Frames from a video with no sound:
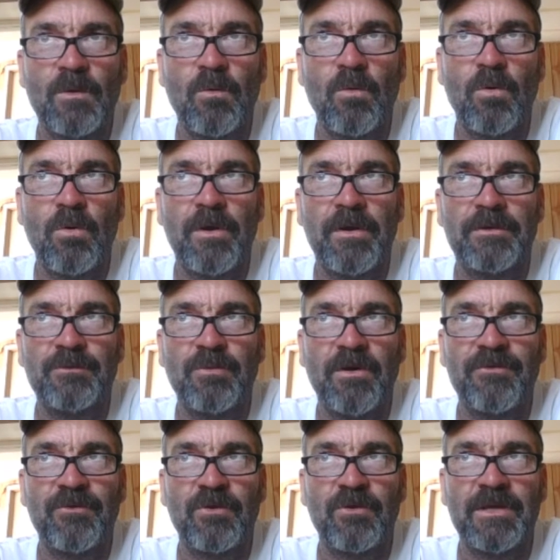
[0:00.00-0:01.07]
or a
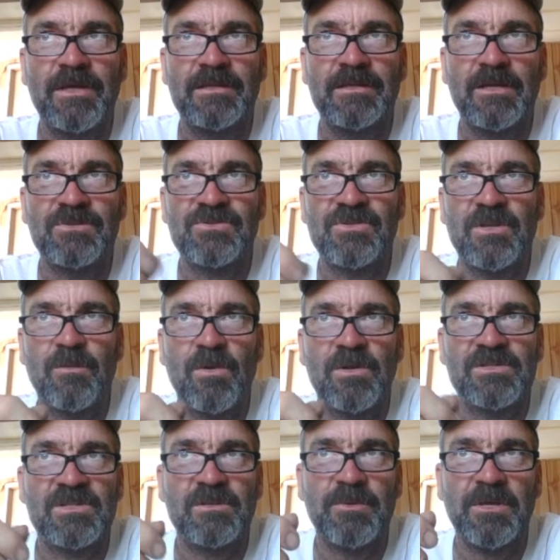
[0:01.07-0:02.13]
12 year old kid tells you he
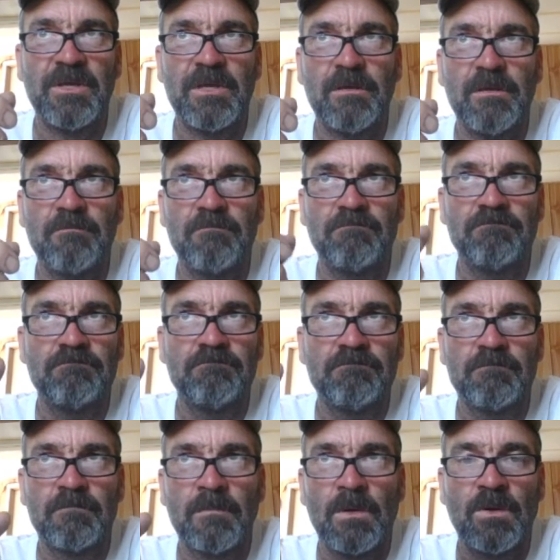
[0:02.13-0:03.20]
wants to be
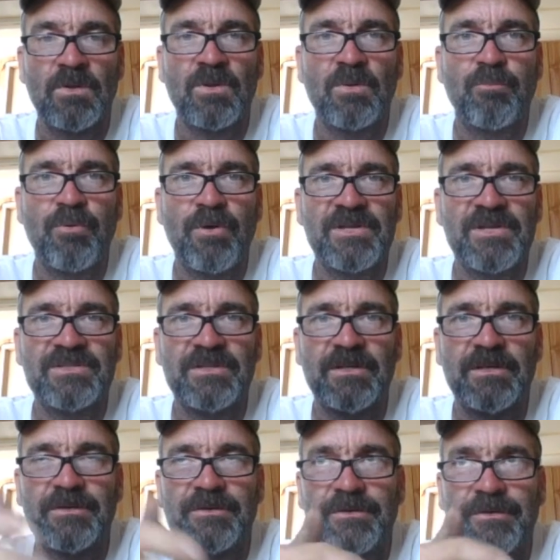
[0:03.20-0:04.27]
the
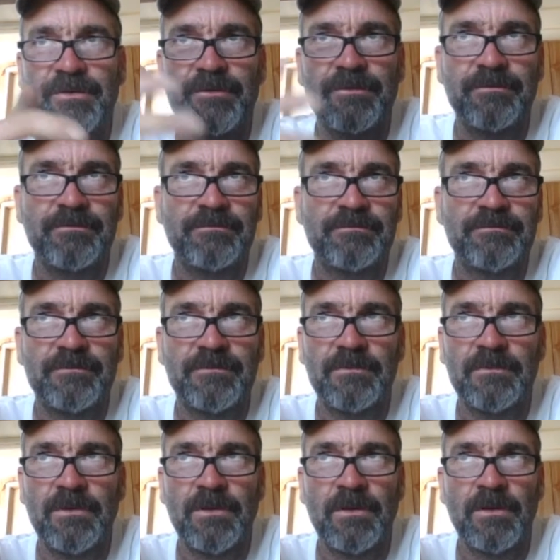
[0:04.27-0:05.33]
president, or
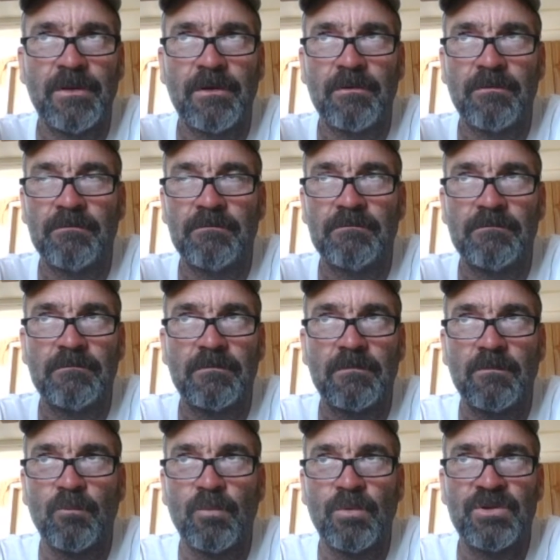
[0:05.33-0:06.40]
you know,
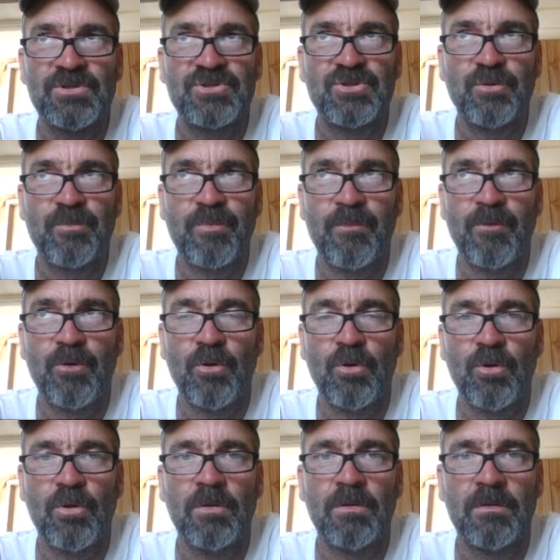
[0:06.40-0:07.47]
win the Super
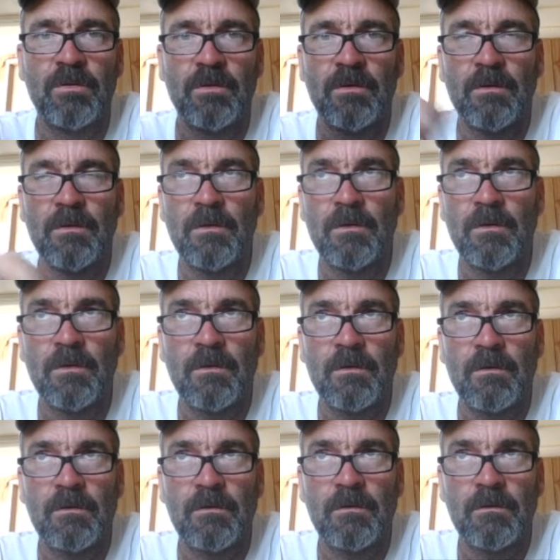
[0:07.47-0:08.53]
Bowl,
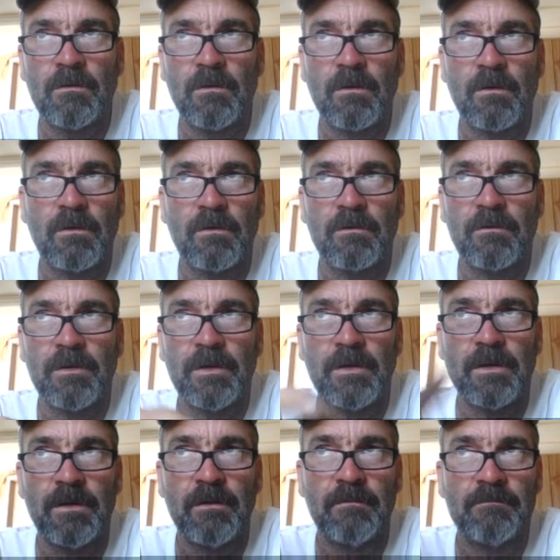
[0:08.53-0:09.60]
or
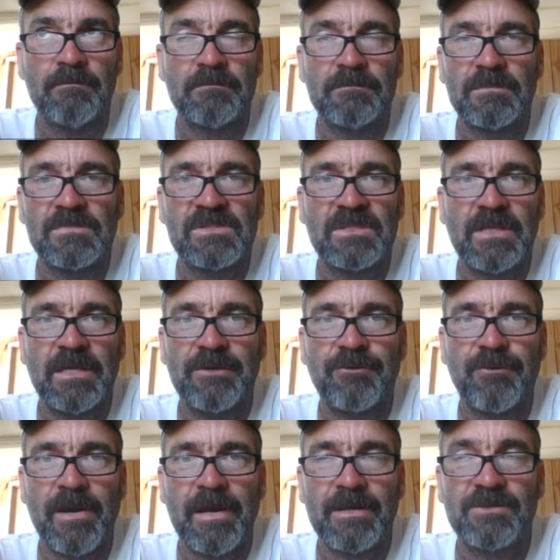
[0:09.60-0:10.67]
um, slay
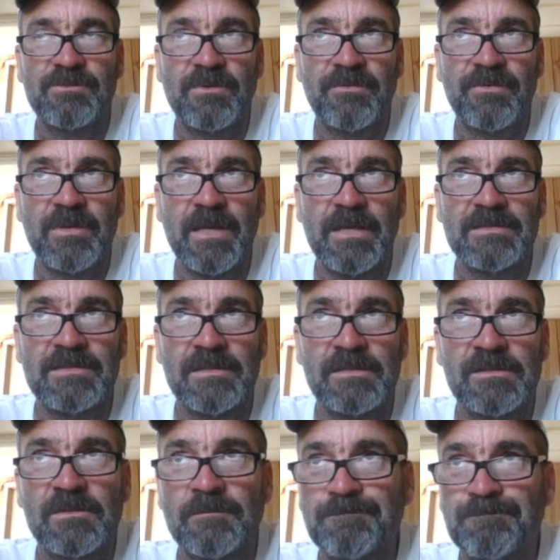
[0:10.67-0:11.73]
dragons, whatever the case
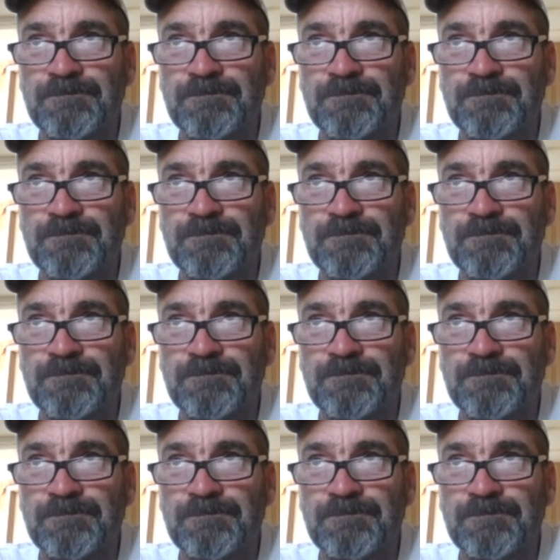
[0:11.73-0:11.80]
is